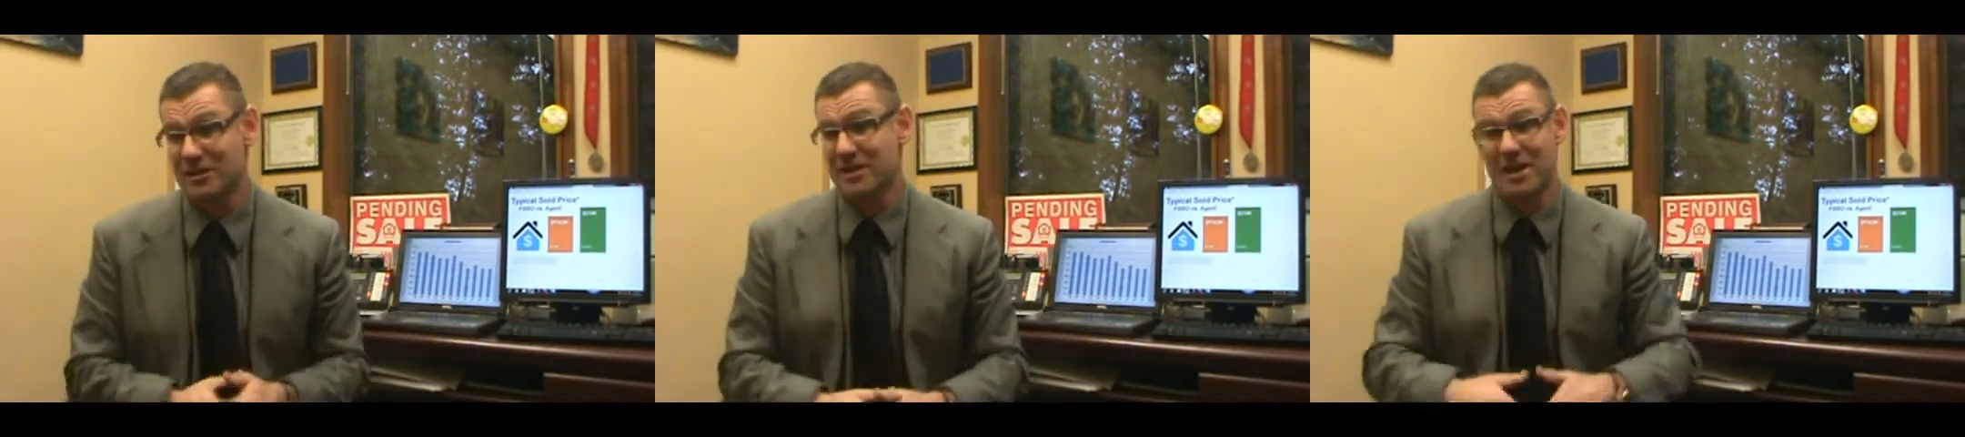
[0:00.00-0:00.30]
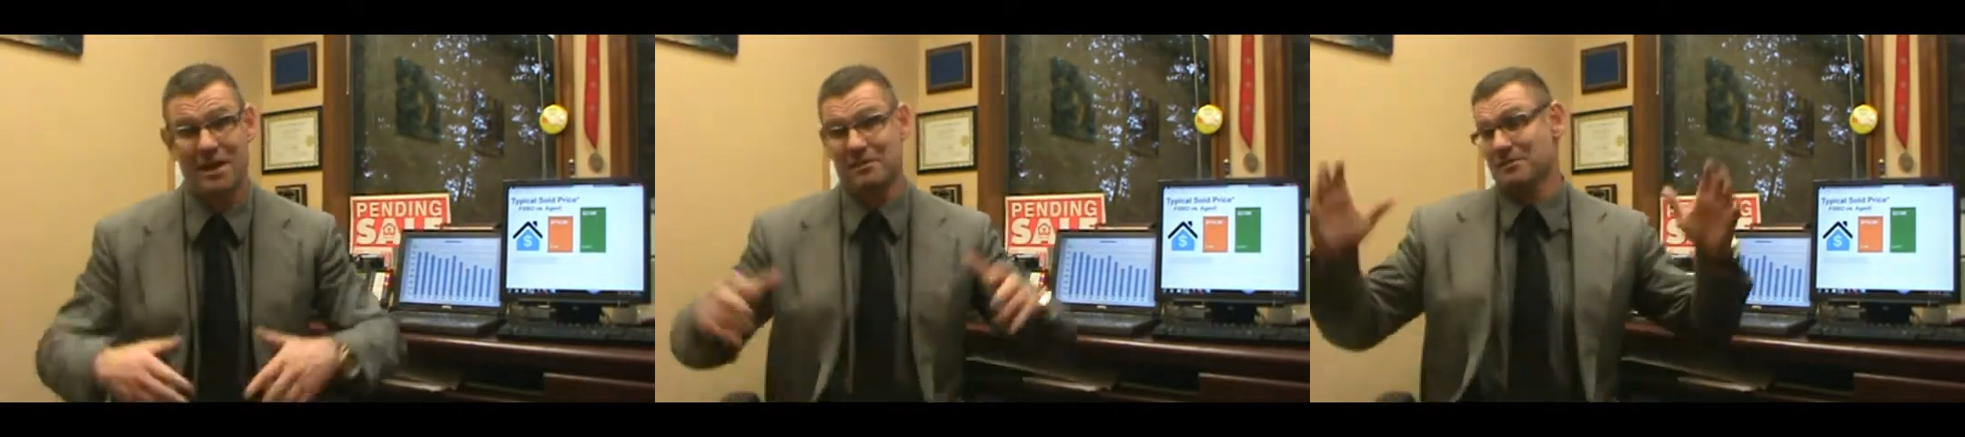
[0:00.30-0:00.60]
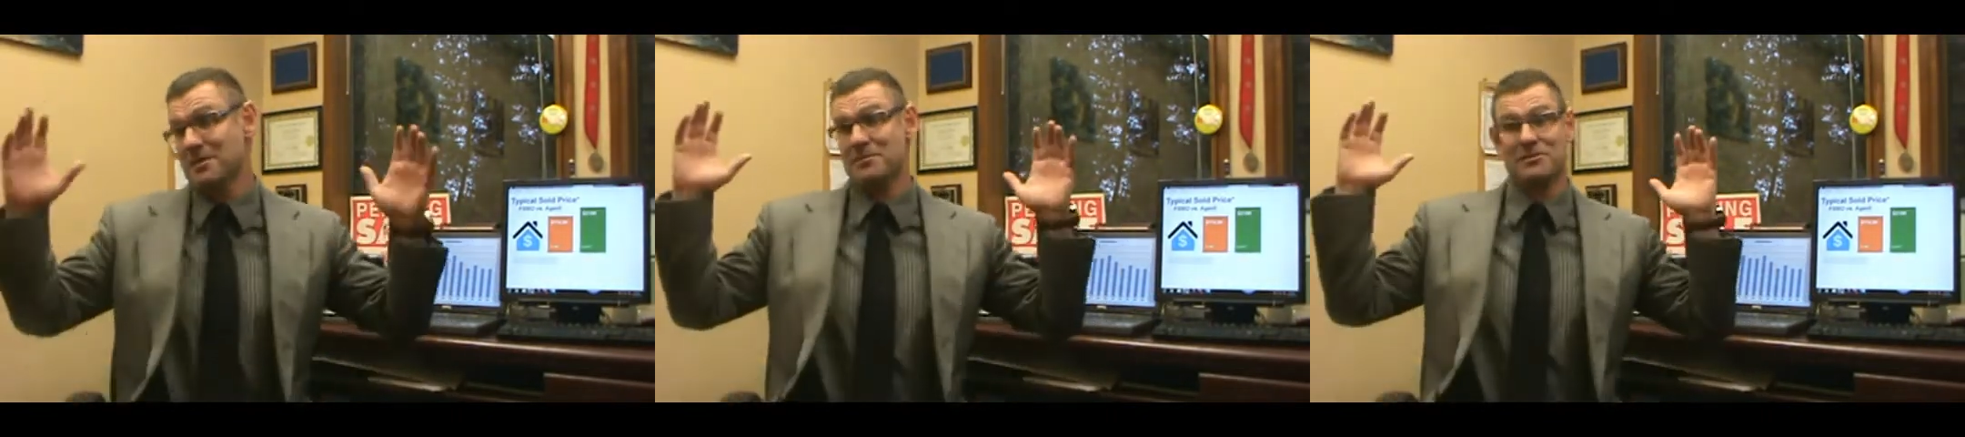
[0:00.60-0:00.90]
Hey,
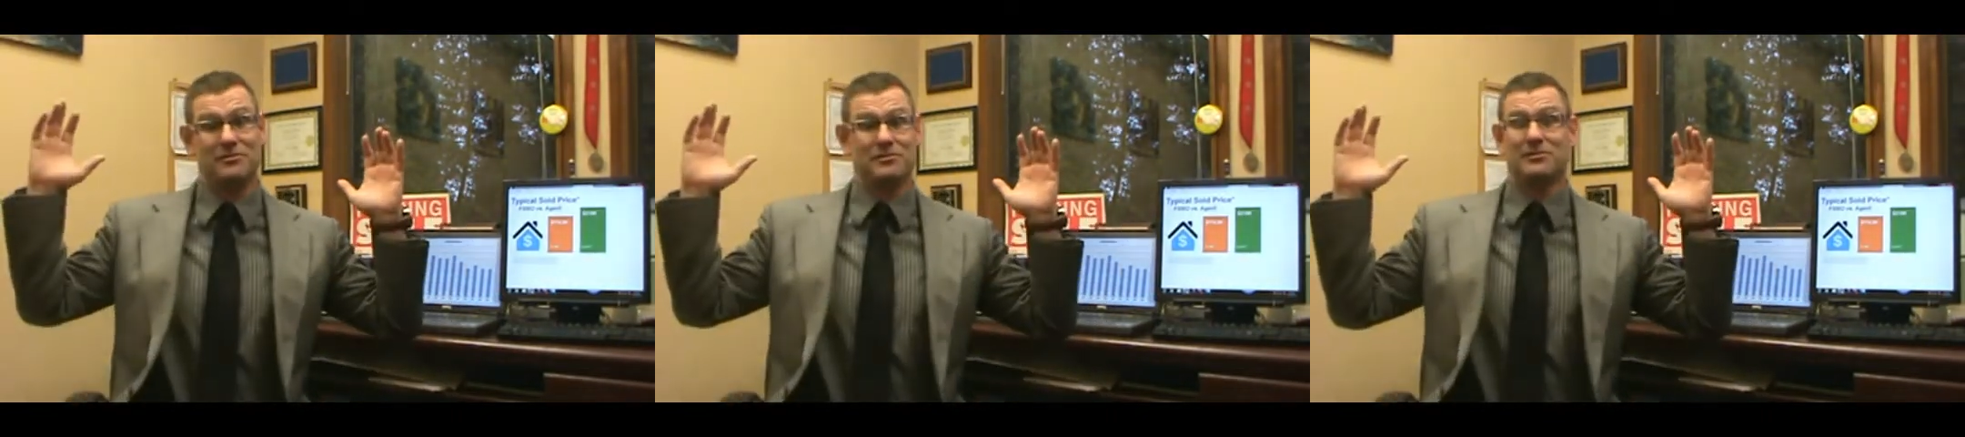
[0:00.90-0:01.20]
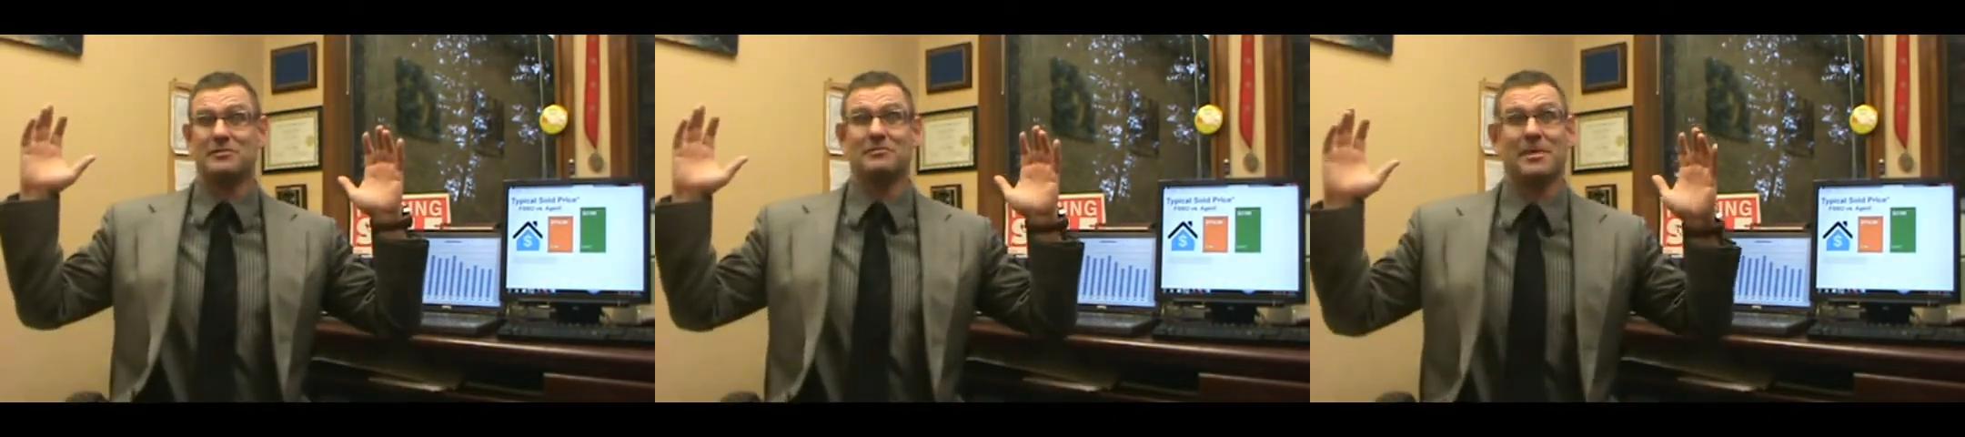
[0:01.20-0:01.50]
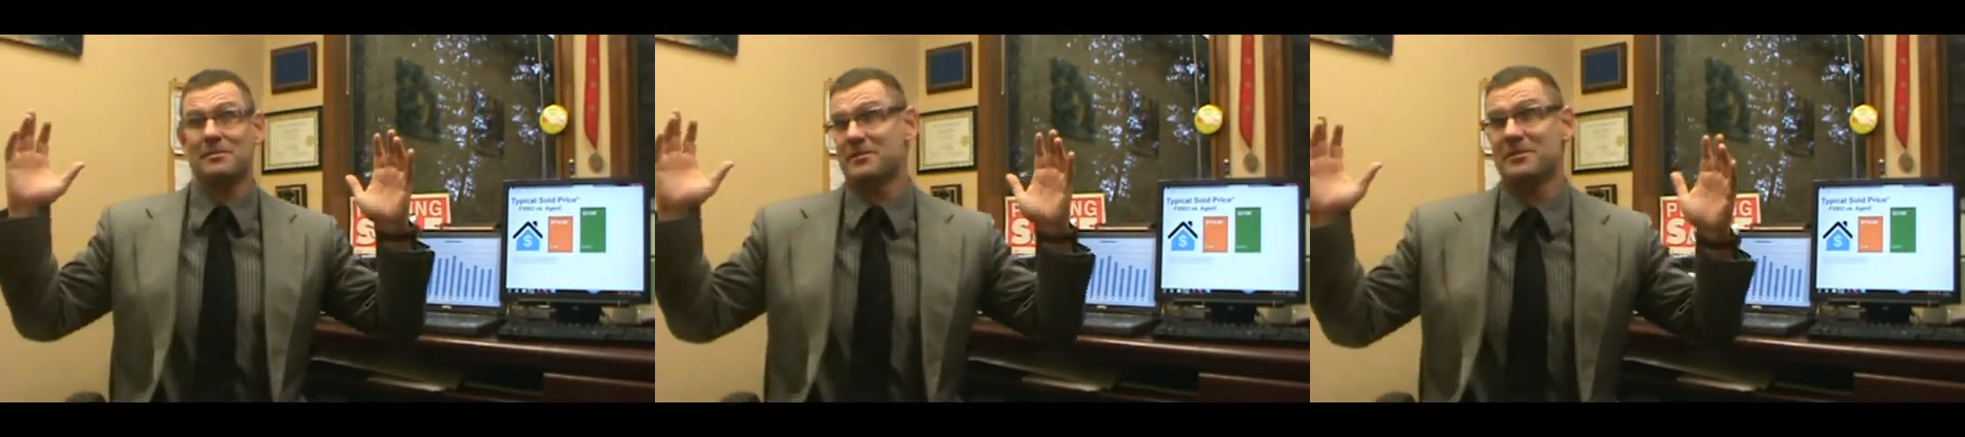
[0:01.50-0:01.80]
maybe you
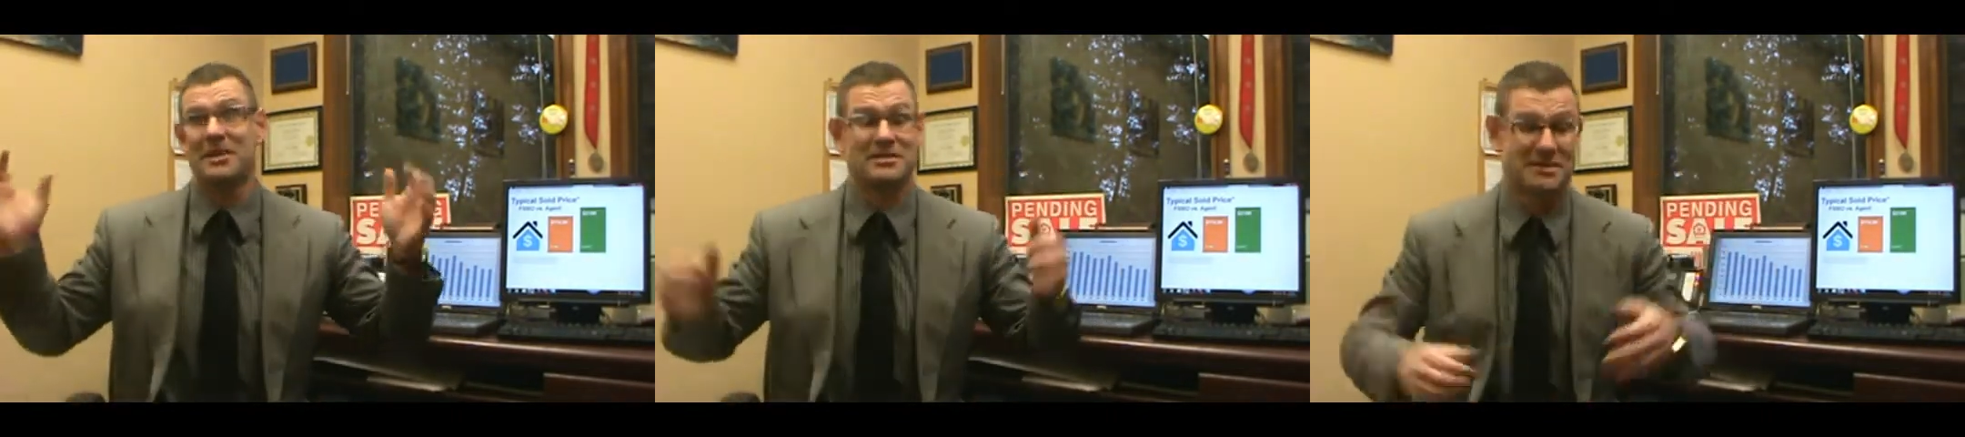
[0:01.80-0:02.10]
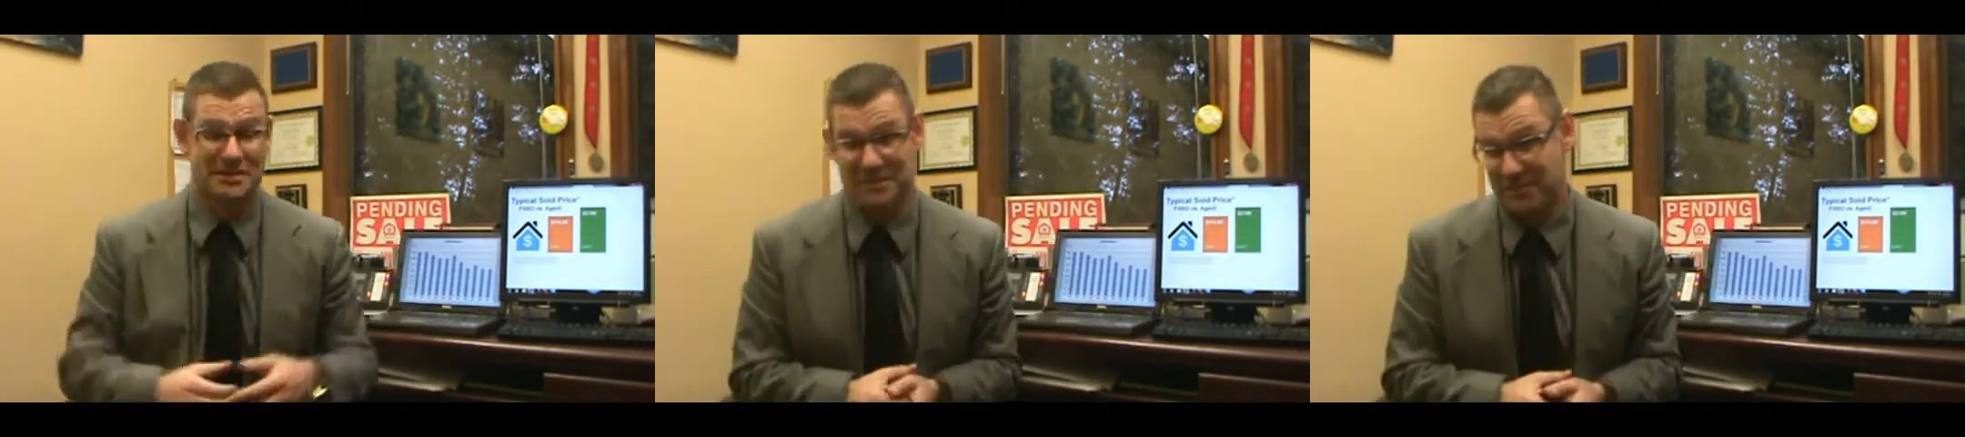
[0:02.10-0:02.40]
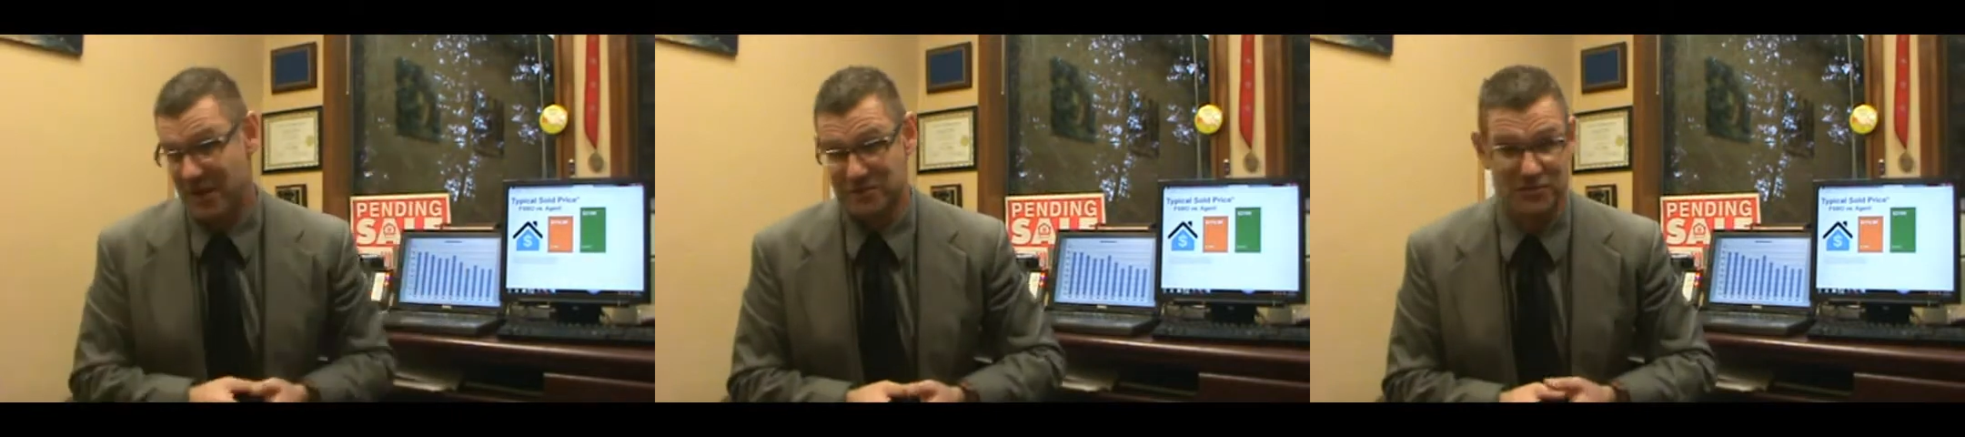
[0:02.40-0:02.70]
maybe even hit a
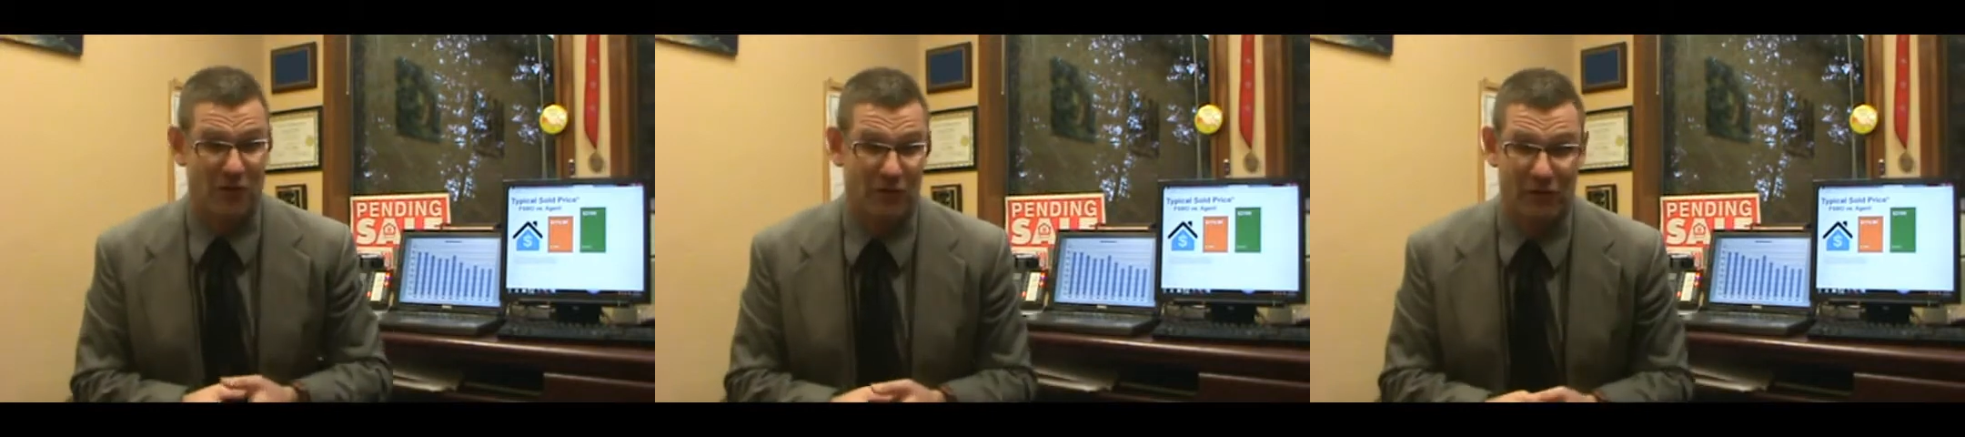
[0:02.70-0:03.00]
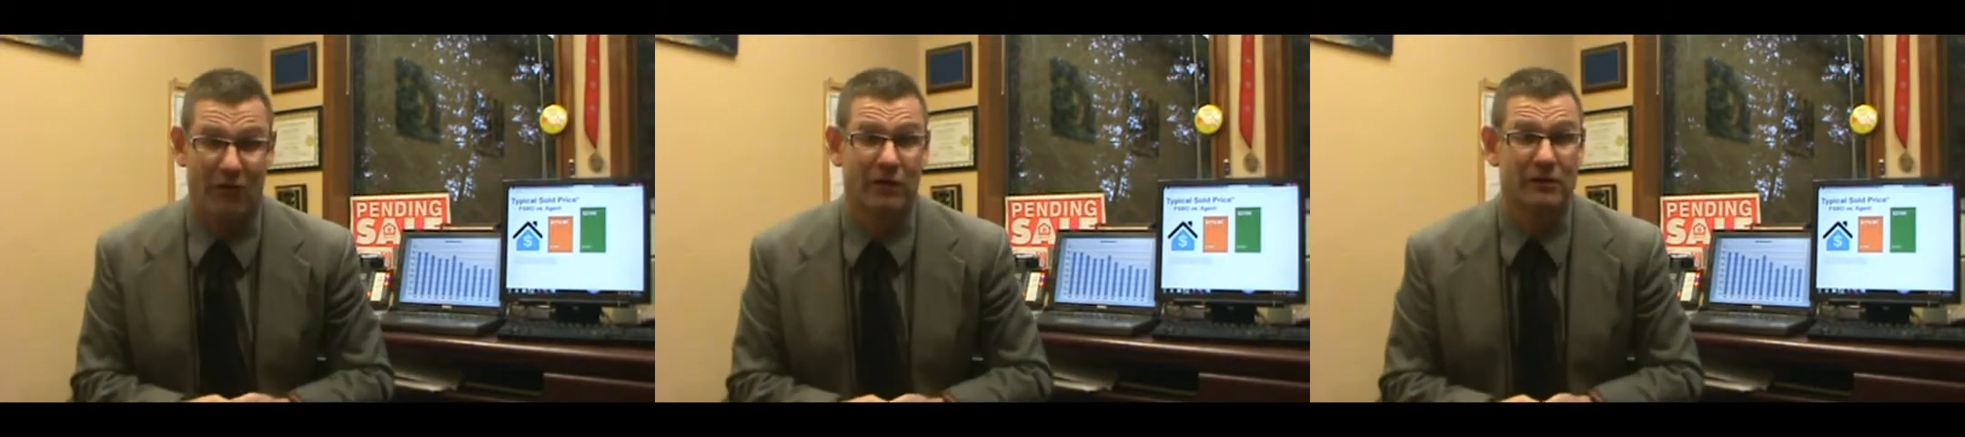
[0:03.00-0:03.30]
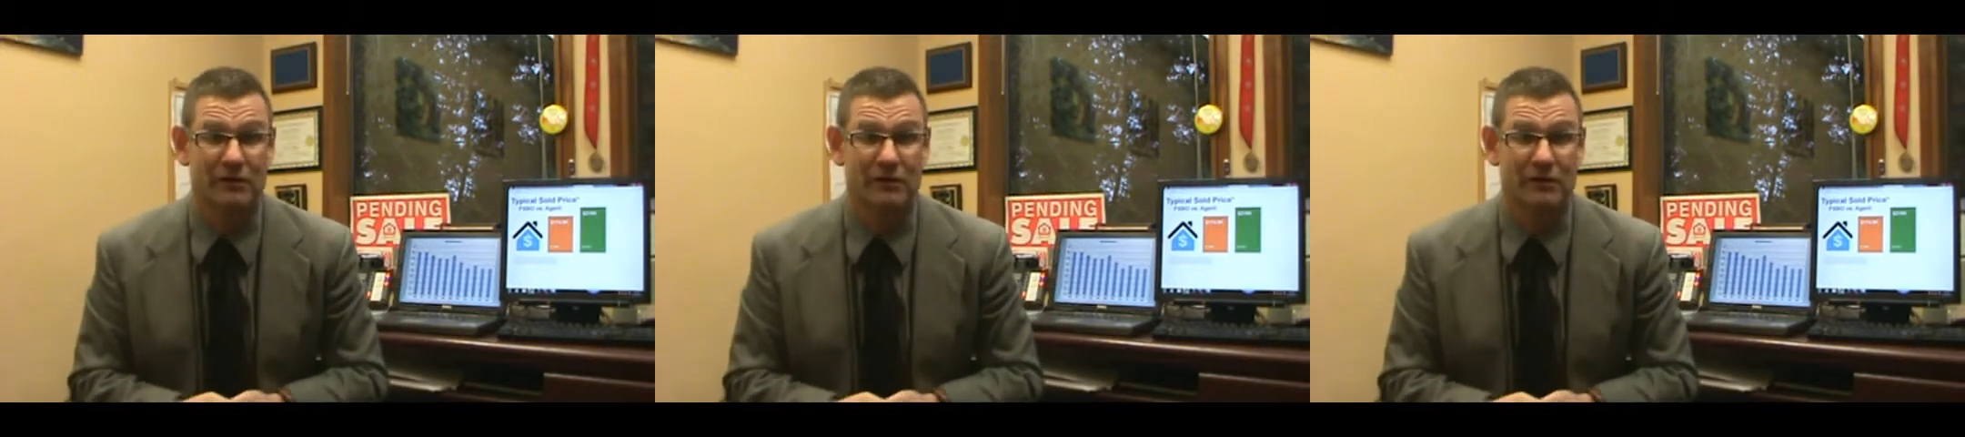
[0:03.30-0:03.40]
$60,000 car.